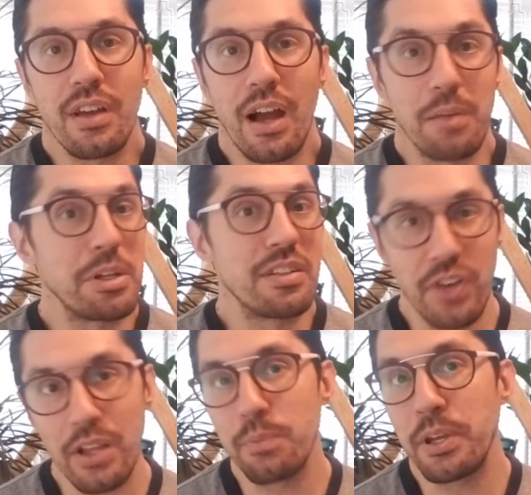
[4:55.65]
I'm a
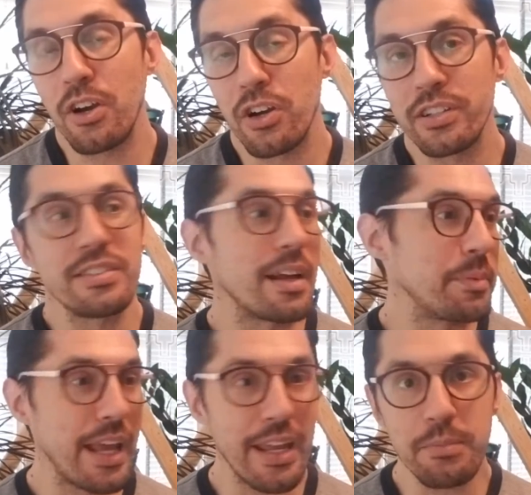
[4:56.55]
developing artist,
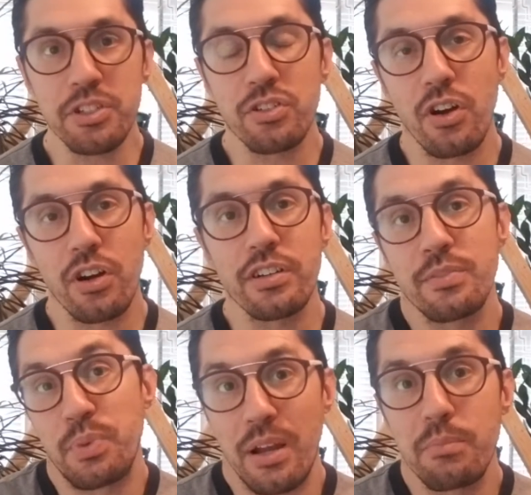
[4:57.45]
I'm an amateur artist,
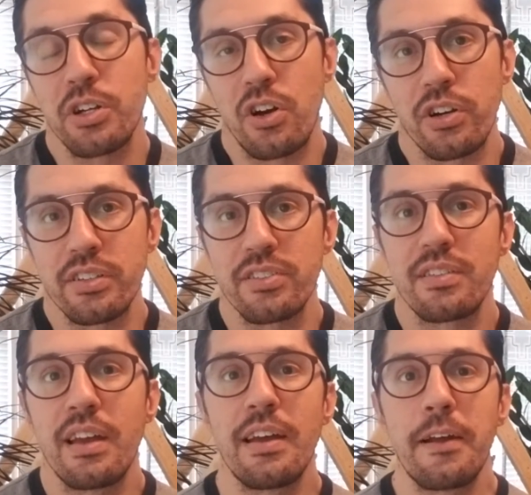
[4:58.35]
but I'm an artist.
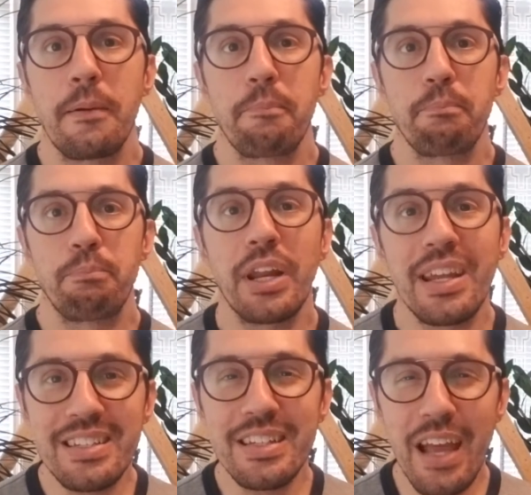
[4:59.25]
But I
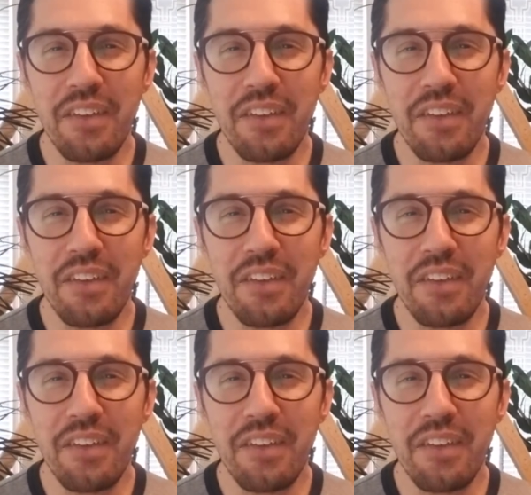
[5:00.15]
did have